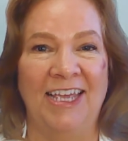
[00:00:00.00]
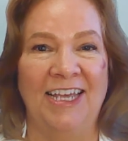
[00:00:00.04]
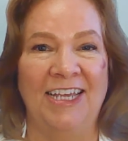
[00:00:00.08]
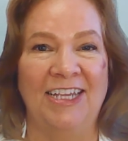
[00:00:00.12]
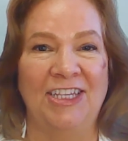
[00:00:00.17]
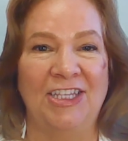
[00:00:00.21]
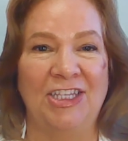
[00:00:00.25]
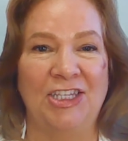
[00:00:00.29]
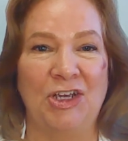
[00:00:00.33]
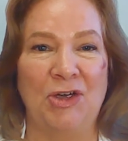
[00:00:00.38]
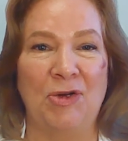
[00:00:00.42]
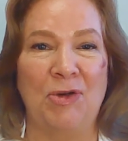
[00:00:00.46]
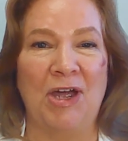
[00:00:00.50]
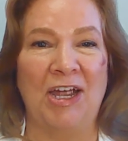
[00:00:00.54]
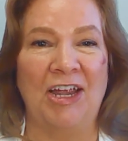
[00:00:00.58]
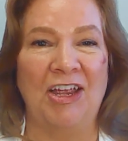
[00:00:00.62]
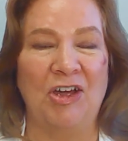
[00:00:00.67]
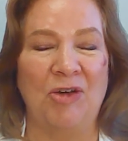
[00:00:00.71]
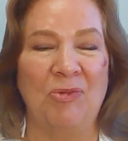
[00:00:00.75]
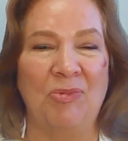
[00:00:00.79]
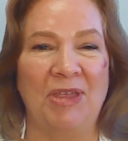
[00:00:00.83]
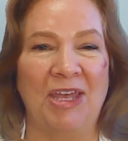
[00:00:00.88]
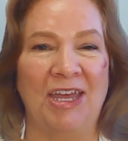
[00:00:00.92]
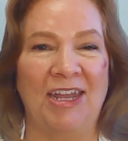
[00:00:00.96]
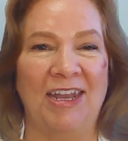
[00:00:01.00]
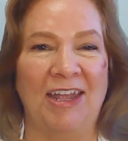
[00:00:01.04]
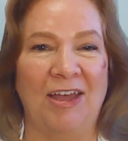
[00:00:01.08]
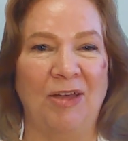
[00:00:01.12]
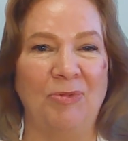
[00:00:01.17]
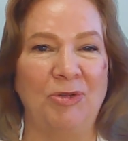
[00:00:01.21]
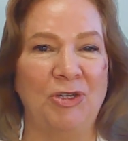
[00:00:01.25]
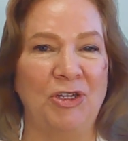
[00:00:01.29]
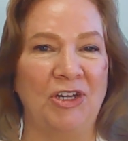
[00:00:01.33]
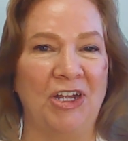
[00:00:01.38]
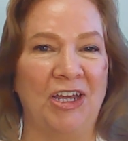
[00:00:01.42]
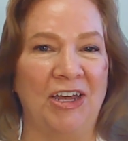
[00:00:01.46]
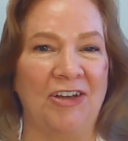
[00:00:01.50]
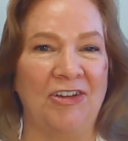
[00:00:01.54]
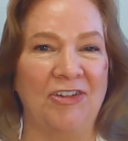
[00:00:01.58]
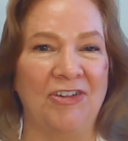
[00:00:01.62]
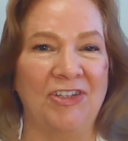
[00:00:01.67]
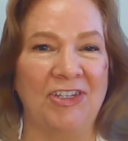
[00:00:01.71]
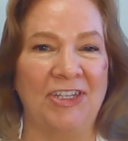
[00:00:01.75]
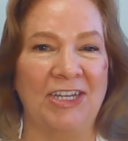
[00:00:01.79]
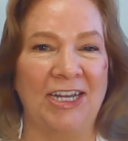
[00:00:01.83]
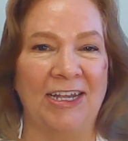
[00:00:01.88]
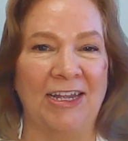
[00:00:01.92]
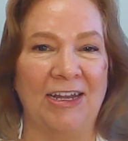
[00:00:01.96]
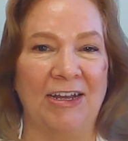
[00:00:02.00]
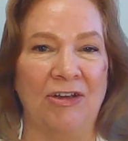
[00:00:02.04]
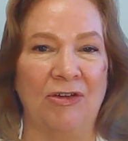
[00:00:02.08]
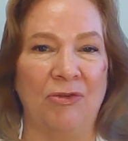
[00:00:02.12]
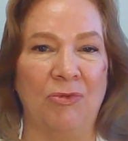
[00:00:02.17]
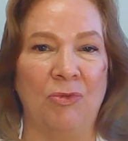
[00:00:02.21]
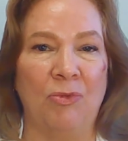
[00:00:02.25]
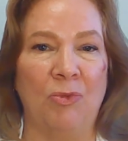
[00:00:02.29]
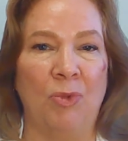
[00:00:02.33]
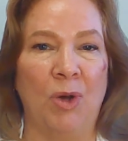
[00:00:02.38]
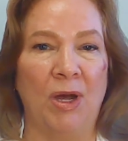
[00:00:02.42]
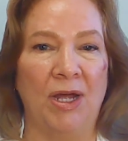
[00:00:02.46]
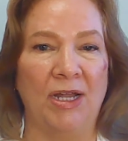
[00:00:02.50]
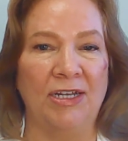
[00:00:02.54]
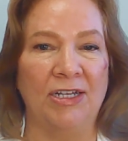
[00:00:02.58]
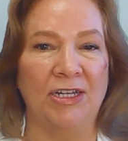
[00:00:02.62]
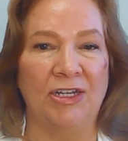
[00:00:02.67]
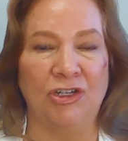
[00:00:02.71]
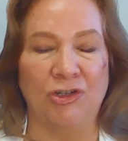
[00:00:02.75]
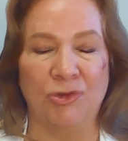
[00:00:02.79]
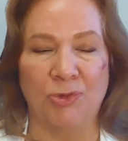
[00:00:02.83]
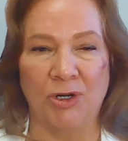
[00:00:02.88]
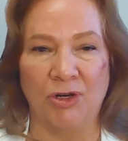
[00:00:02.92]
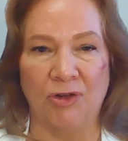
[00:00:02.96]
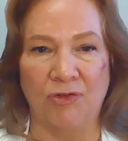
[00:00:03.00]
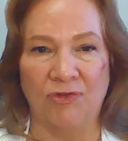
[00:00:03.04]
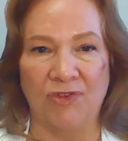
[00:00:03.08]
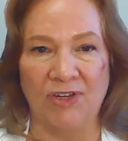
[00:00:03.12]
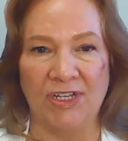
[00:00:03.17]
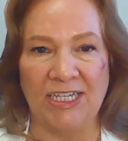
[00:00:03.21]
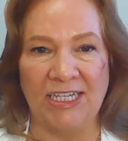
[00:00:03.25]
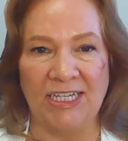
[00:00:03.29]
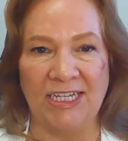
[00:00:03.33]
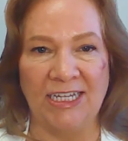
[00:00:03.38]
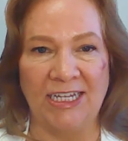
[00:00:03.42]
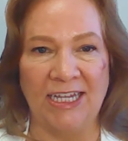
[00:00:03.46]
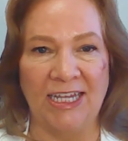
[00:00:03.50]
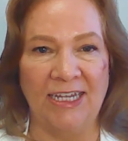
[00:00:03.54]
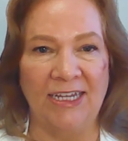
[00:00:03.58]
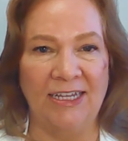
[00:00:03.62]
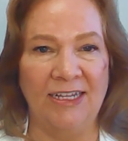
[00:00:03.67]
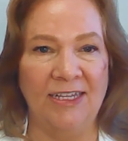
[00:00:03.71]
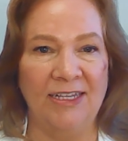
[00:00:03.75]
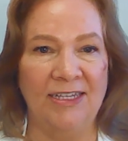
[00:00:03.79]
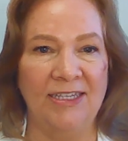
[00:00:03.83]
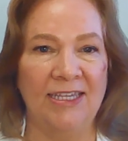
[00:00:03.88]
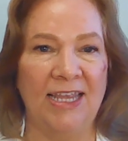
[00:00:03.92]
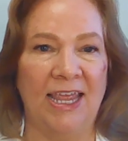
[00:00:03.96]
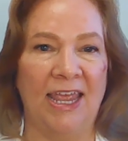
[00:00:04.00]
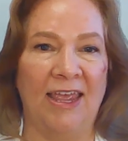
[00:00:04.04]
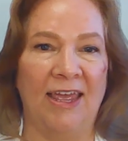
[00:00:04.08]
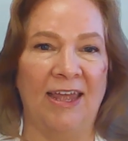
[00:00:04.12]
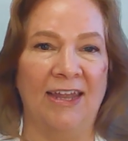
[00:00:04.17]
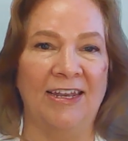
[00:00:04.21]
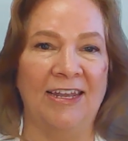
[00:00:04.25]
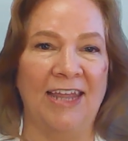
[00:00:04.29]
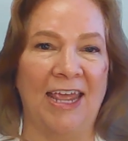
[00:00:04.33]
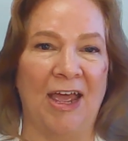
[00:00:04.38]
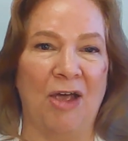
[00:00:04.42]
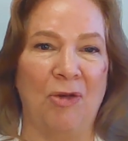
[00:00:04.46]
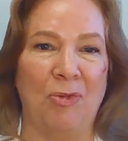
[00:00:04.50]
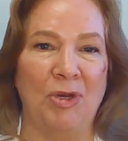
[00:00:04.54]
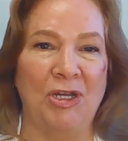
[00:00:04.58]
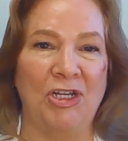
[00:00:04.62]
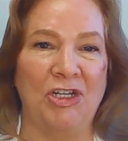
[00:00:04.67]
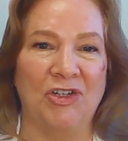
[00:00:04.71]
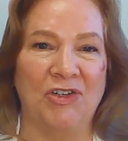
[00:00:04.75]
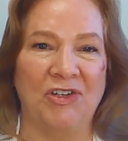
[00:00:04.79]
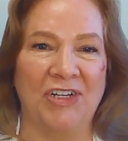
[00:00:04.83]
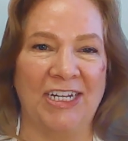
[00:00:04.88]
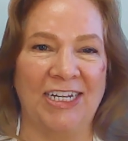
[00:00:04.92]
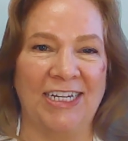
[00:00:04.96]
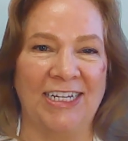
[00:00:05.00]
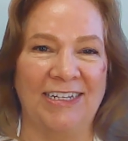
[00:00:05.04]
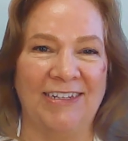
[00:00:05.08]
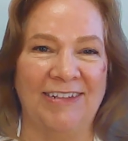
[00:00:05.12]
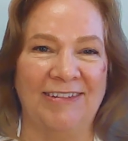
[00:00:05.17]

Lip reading: So I hope that helps you to understand what adrenal fatigue is and how we treat it.